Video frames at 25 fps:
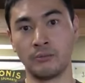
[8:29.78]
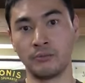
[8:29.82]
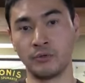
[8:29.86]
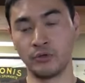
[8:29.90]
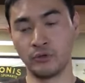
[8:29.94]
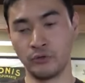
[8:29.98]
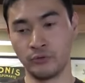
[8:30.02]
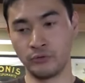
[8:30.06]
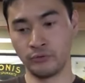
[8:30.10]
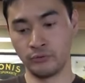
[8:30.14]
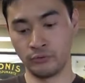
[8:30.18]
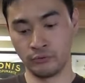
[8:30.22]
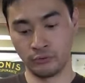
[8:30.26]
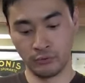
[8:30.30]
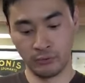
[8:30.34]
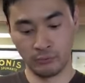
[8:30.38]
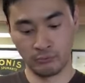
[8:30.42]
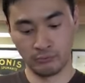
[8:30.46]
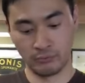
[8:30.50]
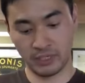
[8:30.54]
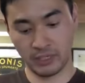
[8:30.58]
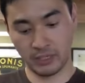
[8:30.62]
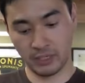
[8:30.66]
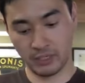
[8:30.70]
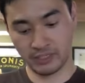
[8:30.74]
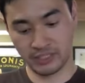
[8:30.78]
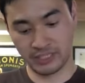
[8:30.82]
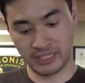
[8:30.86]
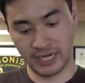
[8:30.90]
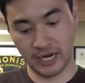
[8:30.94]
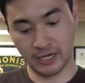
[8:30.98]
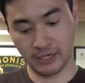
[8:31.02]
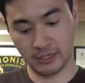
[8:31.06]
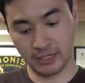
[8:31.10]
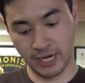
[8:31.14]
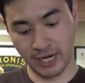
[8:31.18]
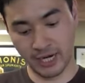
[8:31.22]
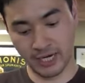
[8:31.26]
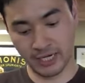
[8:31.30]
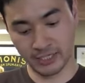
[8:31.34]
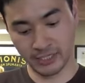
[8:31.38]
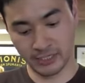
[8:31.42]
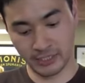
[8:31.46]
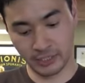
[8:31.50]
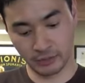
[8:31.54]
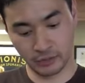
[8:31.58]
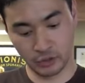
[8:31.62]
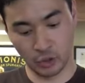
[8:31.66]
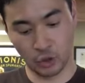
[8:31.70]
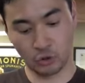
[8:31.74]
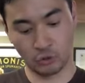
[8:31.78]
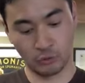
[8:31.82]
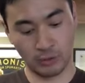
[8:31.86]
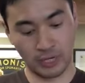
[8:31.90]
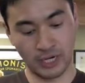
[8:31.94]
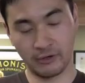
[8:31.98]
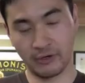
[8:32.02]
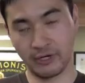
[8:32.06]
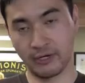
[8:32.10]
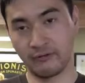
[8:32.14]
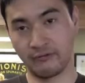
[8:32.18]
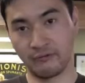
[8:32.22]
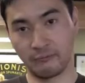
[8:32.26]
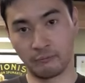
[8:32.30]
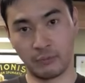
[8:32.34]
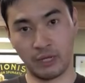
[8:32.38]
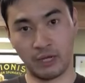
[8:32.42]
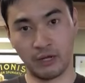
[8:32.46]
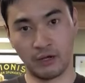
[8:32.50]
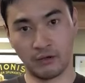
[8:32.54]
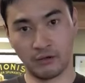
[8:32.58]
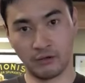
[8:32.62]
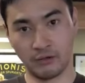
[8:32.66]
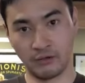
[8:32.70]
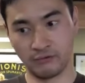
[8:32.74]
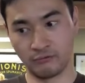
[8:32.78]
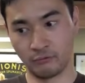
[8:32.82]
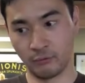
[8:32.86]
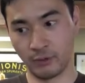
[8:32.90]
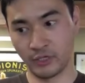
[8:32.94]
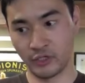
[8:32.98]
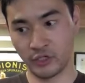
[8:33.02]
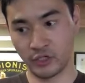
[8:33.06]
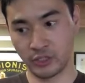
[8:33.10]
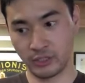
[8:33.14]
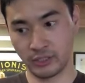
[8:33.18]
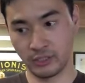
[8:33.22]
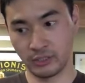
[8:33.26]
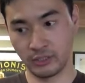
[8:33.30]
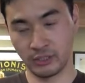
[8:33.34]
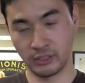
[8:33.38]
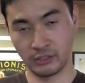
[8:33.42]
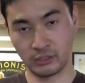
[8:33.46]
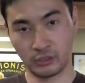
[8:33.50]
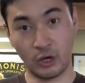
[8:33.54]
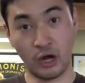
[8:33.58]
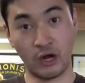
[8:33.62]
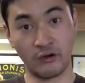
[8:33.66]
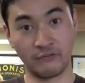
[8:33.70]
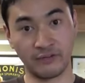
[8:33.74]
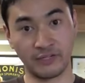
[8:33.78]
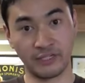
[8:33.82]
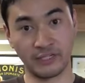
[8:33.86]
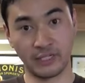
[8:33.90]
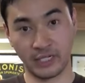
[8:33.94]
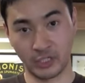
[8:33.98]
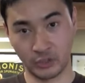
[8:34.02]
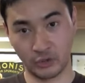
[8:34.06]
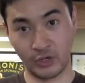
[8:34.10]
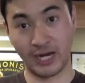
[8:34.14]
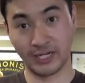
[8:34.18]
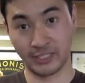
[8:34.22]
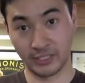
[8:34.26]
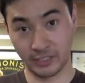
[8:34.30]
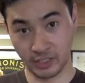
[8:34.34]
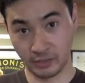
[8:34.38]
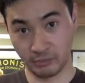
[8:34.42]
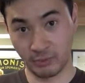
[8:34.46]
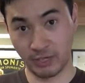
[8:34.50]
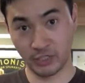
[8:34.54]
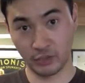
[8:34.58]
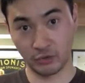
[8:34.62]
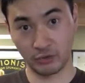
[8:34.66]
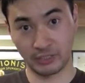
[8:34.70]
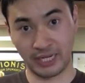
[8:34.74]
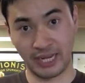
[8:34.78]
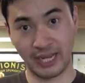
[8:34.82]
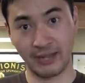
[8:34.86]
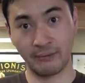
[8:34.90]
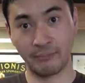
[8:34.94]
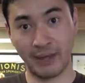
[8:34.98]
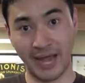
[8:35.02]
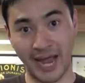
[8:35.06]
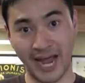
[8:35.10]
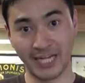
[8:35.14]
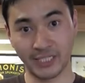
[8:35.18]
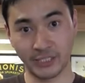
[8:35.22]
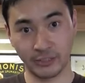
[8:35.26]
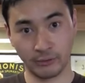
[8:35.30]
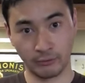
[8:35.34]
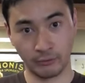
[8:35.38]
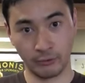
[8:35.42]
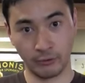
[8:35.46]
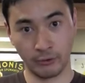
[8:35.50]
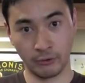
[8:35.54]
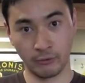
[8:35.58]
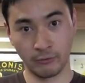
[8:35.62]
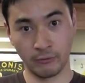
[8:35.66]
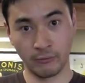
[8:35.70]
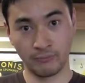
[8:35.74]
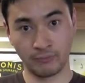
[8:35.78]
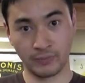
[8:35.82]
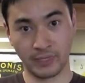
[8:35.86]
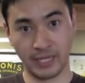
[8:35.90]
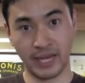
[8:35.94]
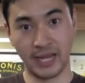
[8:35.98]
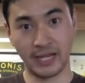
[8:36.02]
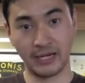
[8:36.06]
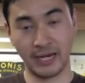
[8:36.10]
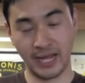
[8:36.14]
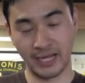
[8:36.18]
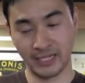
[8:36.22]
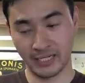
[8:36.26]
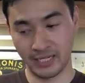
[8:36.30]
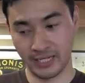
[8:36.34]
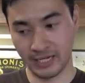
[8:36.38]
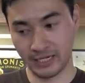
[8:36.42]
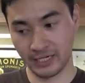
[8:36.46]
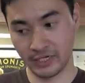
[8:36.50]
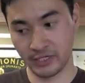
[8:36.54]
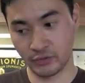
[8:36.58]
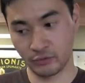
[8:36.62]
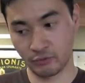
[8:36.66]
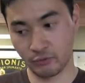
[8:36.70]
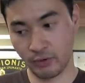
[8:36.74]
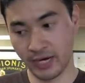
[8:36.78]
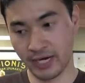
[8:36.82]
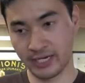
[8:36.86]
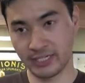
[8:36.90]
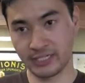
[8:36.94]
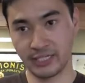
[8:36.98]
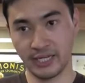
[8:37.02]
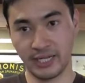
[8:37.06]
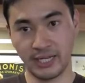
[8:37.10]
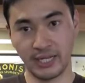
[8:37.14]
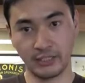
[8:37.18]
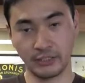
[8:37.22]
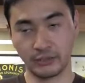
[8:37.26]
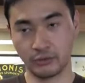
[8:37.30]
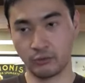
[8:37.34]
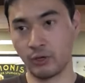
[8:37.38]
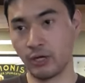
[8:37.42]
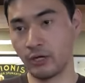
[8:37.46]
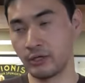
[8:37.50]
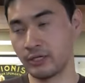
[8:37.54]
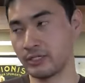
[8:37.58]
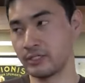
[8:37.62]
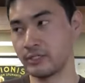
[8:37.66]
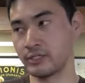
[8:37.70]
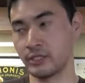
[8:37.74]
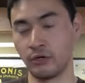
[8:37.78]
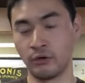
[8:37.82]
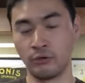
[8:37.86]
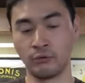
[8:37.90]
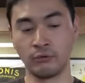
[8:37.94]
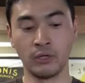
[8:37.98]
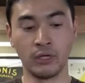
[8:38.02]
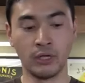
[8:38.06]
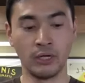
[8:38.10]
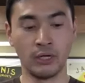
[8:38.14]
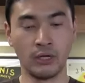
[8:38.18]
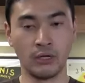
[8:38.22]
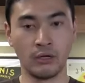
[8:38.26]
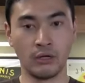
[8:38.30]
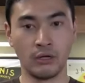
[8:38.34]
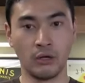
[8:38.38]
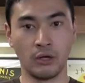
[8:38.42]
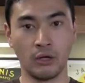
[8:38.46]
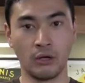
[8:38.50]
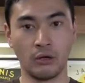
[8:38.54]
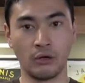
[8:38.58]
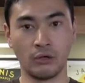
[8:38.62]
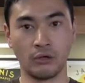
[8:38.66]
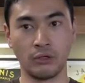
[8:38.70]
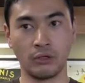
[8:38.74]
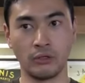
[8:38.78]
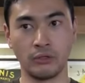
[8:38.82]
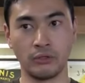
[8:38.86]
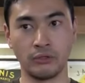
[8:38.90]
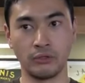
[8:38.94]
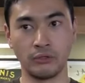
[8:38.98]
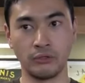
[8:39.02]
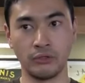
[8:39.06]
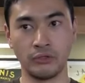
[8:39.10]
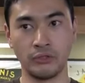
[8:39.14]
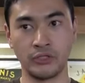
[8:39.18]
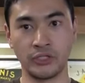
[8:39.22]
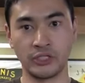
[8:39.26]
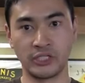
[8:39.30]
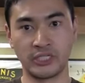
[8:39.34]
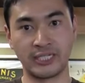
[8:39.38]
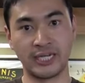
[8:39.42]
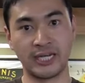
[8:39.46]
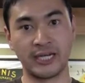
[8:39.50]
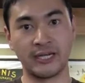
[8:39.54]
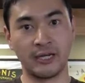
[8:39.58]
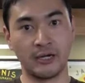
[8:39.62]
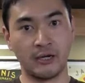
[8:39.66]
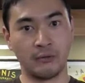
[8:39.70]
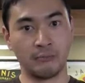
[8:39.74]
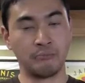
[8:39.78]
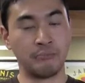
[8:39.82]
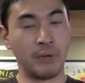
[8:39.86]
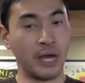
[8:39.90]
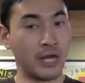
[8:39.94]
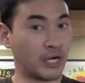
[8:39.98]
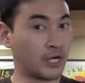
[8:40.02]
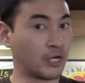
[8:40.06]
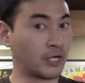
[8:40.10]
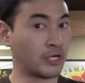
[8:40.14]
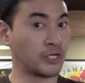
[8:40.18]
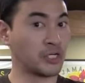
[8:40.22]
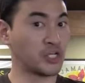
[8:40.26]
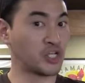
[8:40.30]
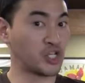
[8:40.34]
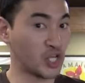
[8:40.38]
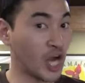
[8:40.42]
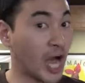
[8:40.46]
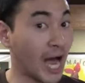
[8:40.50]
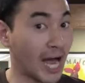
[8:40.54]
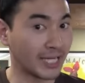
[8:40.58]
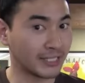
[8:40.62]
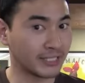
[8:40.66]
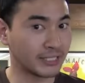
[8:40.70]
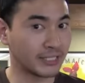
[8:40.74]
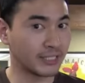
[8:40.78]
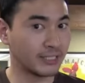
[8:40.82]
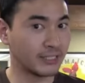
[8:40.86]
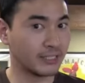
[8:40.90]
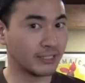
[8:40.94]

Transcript: You standardize the total area of which the coffee extracted espresso can pass through, and its rate and its quality. So you just get a better shot.